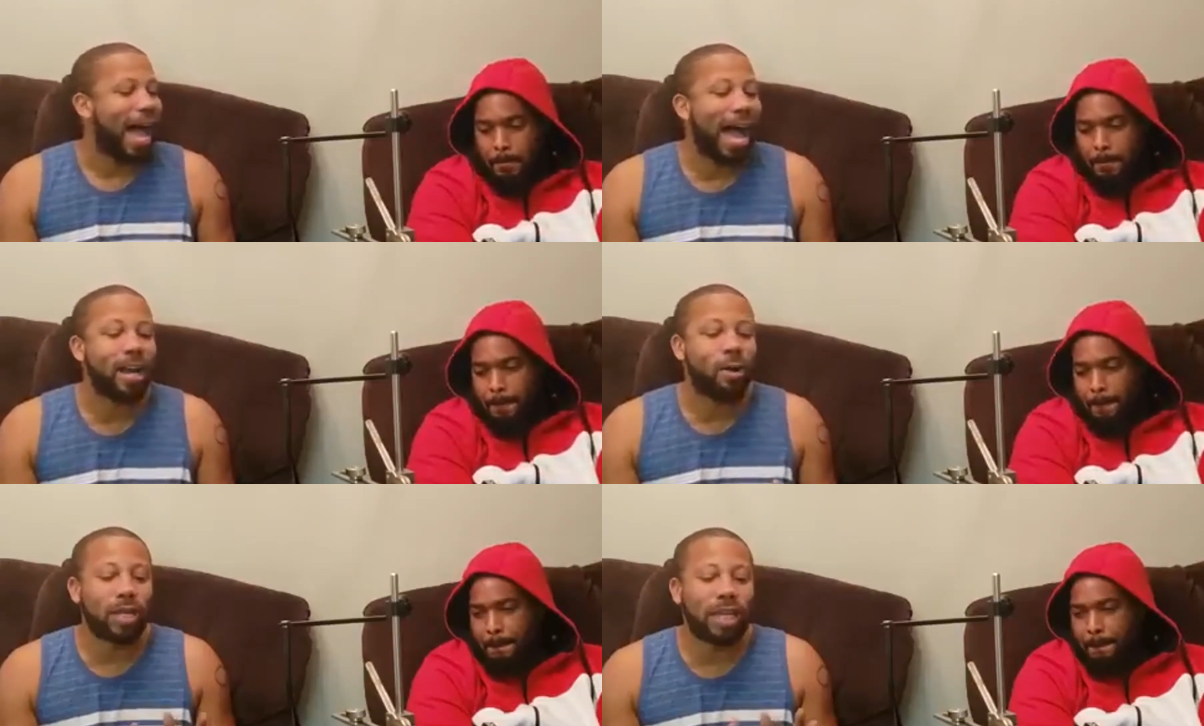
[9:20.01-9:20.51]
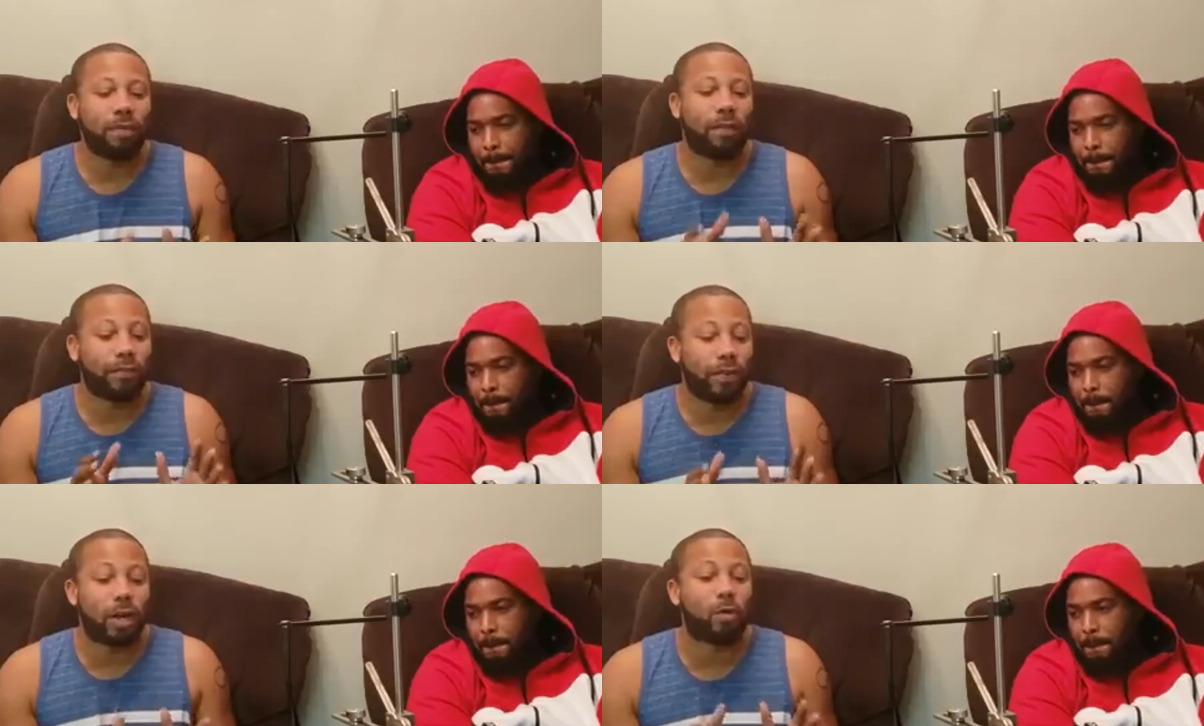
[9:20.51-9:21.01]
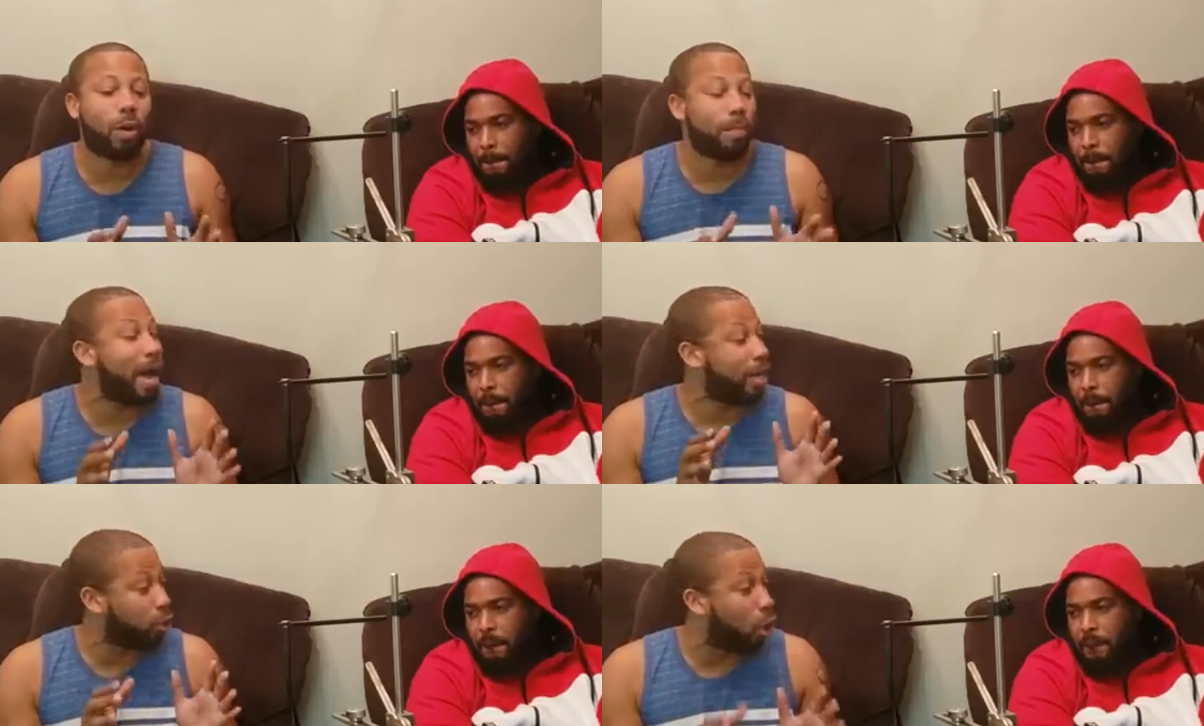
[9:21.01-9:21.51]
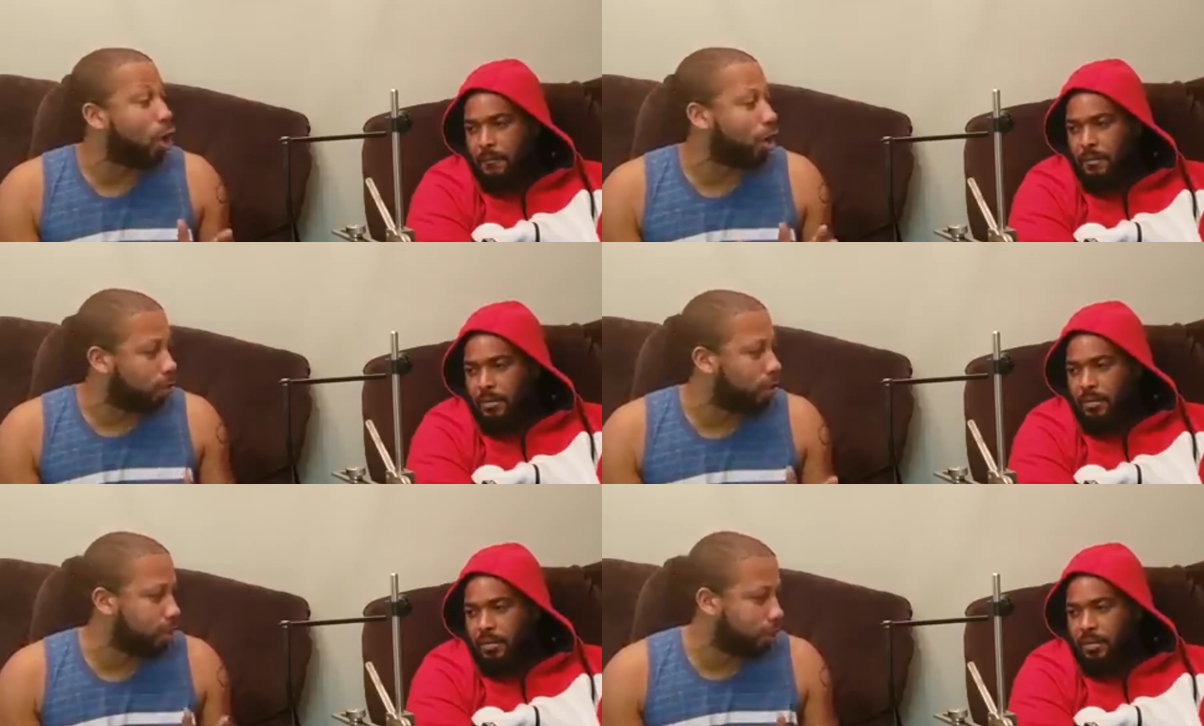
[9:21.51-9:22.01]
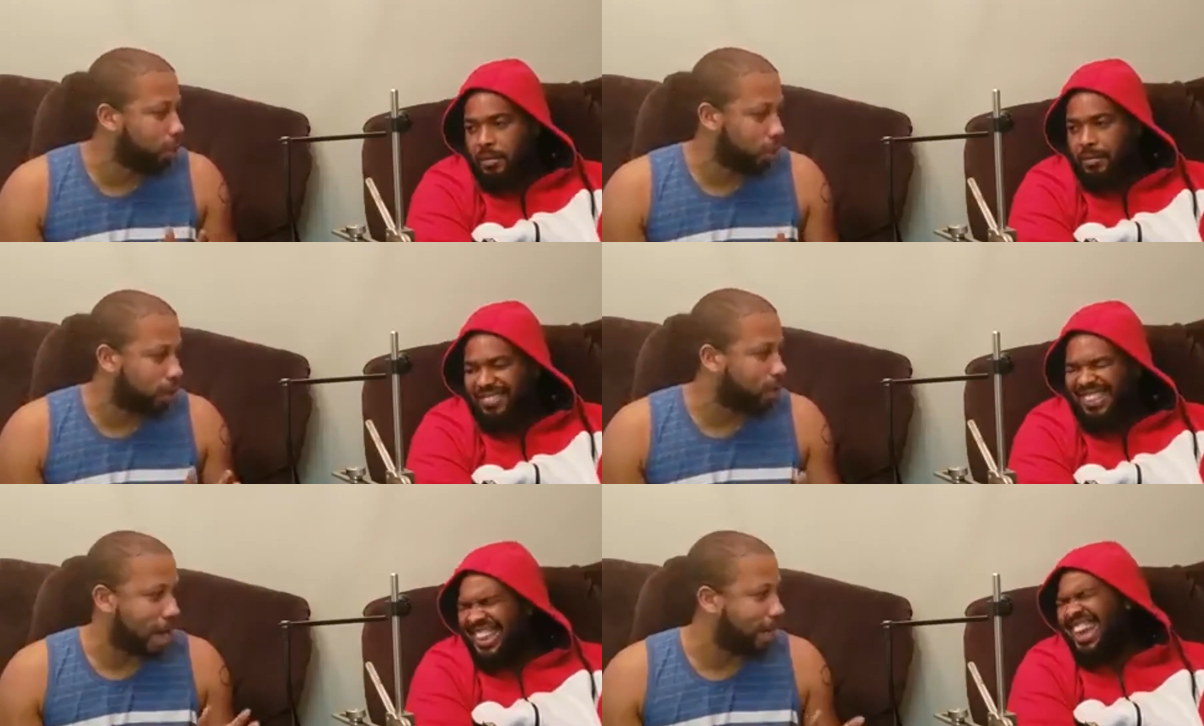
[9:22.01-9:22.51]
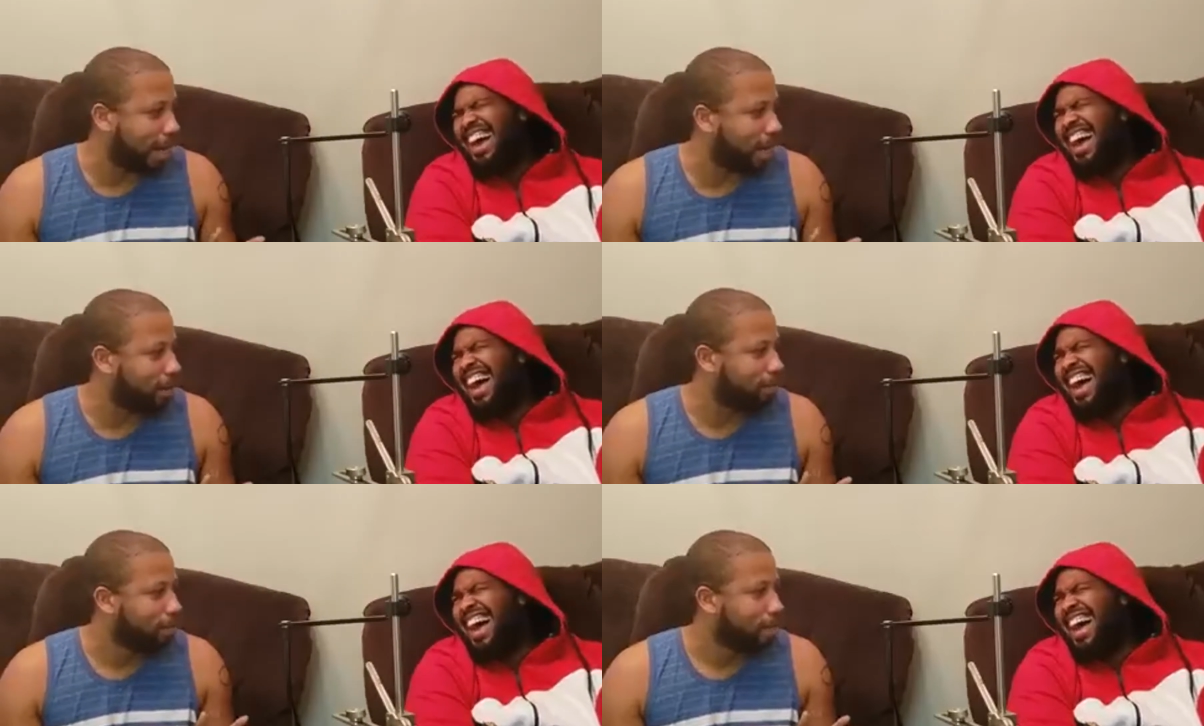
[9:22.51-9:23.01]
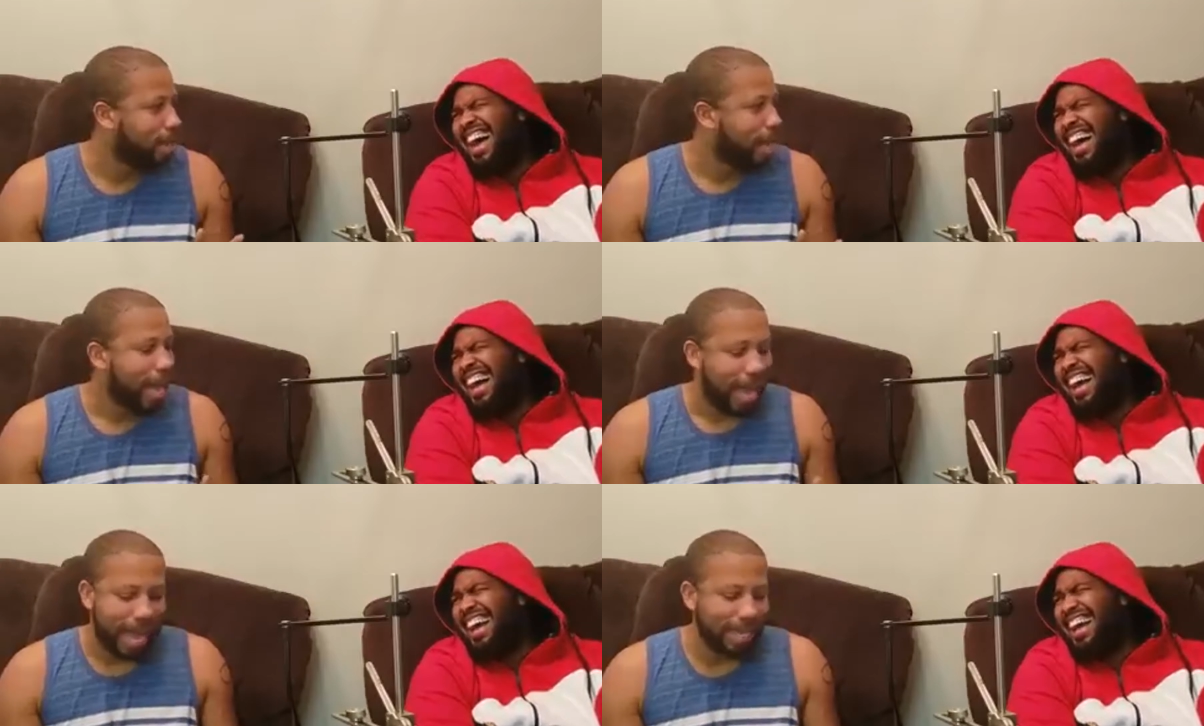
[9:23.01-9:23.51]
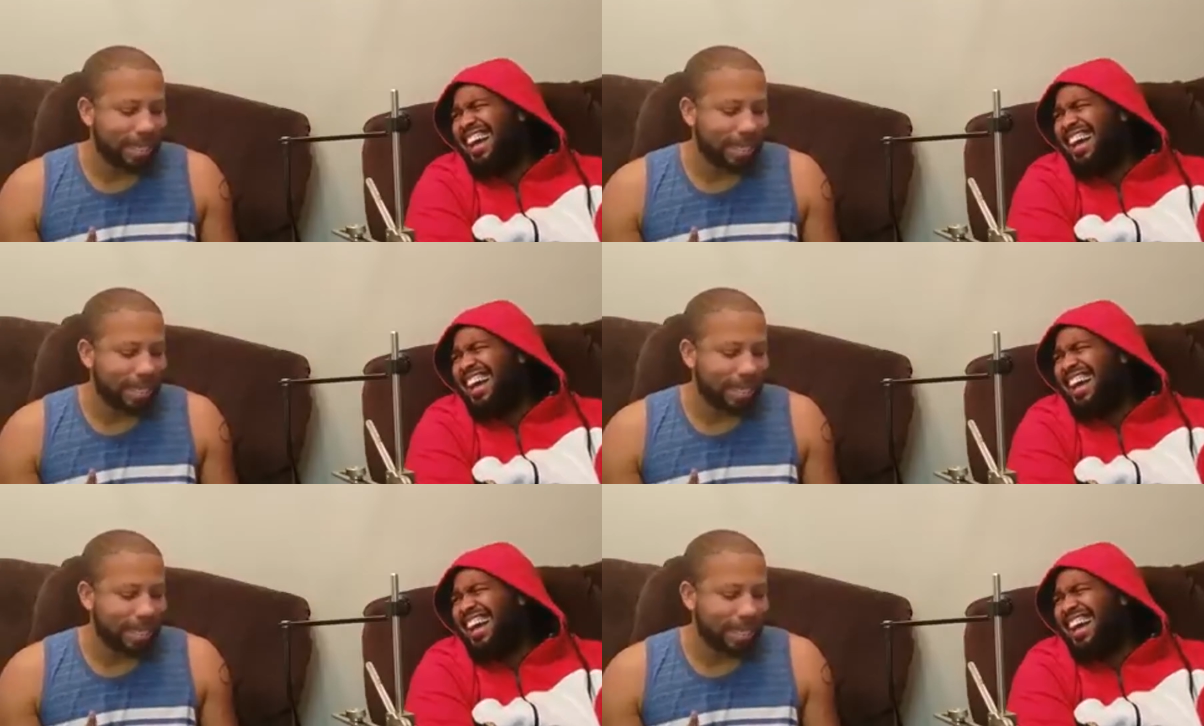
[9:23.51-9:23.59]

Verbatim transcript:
Speaker 1: I don't give a fuck what my daughter is doing right now.